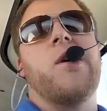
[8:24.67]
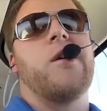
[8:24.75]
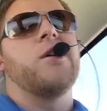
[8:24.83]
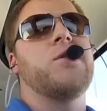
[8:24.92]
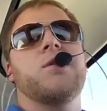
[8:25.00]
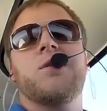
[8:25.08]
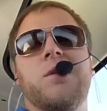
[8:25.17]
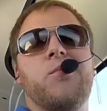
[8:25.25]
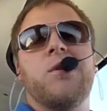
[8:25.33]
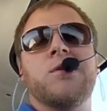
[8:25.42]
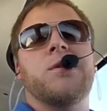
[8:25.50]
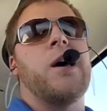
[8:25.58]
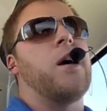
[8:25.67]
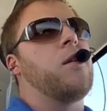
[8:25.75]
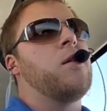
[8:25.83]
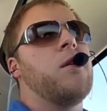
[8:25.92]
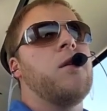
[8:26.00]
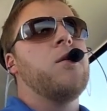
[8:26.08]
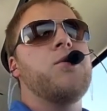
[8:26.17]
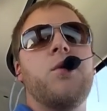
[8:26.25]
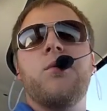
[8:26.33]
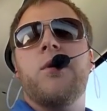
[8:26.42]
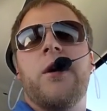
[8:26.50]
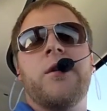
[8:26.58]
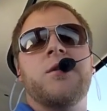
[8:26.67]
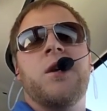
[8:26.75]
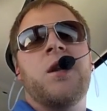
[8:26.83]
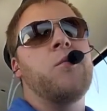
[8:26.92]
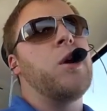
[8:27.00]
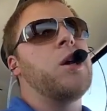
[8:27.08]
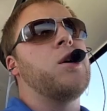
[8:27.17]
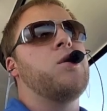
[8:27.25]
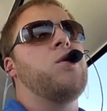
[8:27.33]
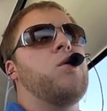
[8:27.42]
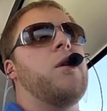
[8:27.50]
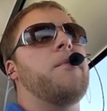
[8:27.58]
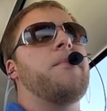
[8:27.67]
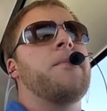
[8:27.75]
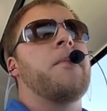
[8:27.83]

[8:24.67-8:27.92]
there. It's as simple as that. 2 things, anybody can do it.